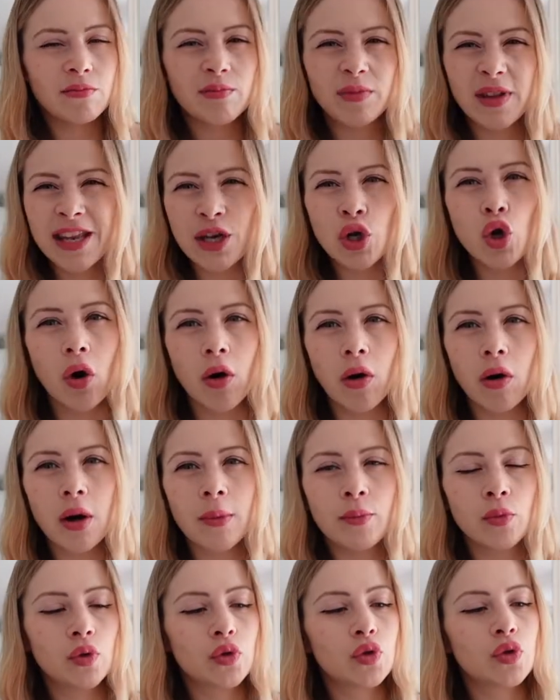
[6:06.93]
they're not,
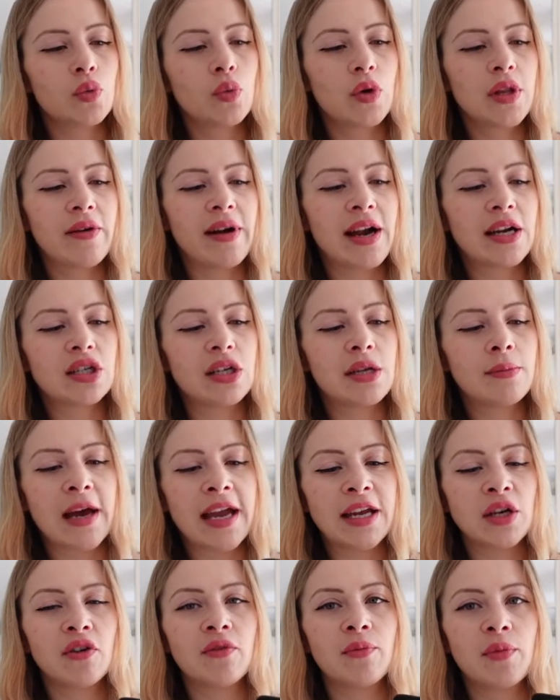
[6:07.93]
I'm not sure what they're actually
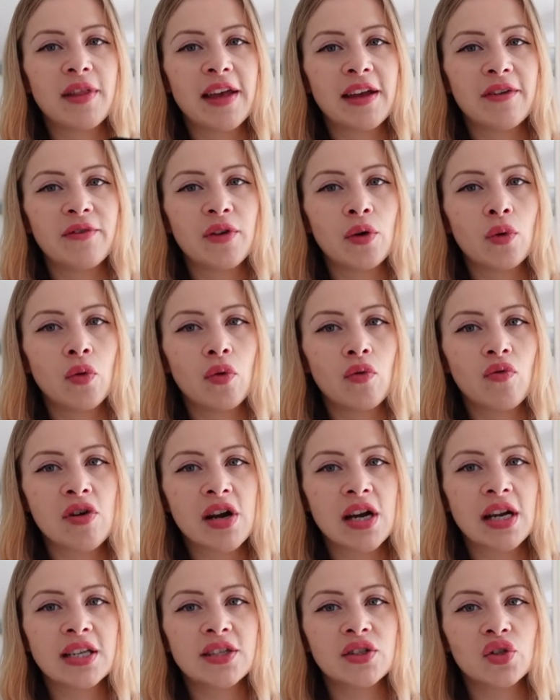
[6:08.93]
made of, but they feel
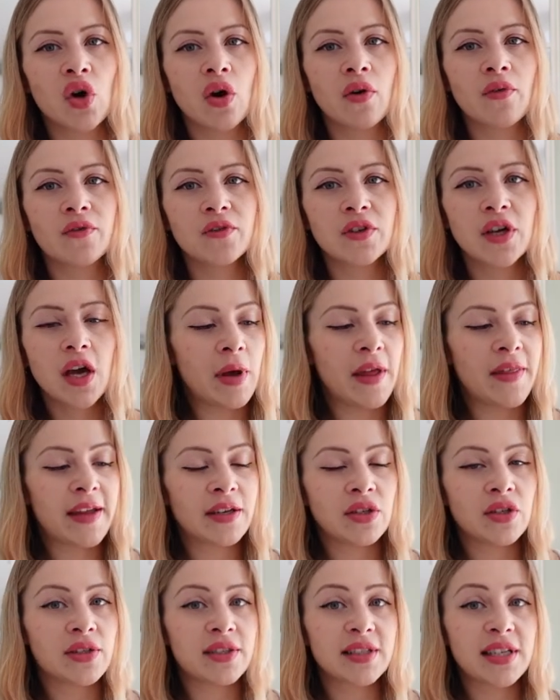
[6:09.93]
really soft and they
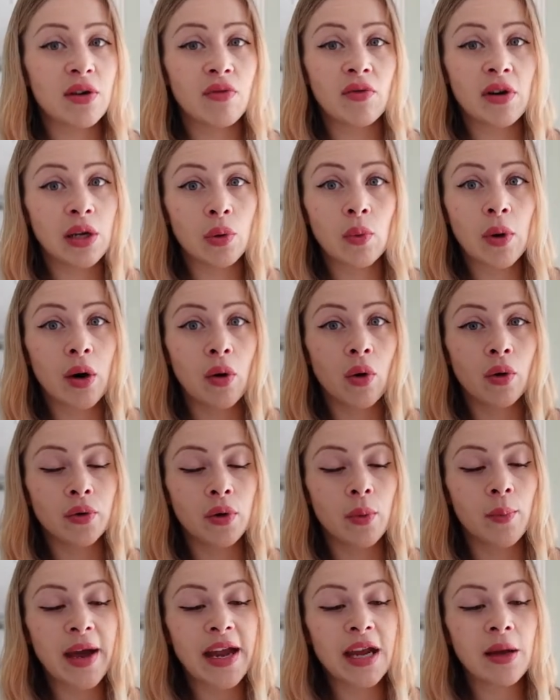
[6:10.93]
just sit really well on
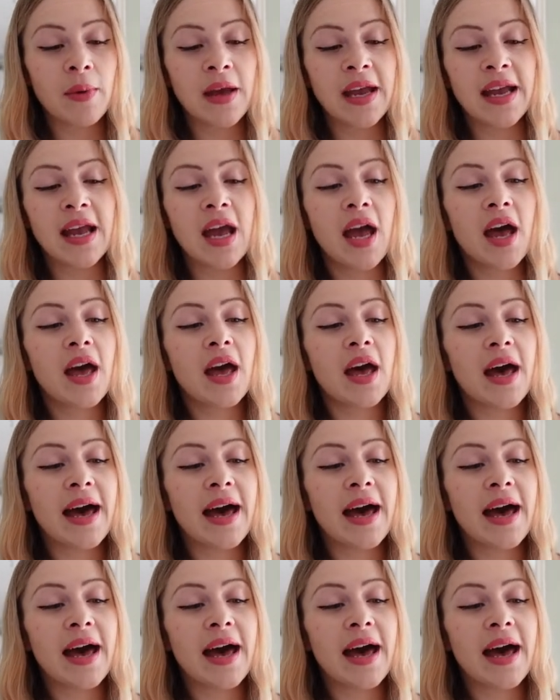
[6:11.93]
your baby.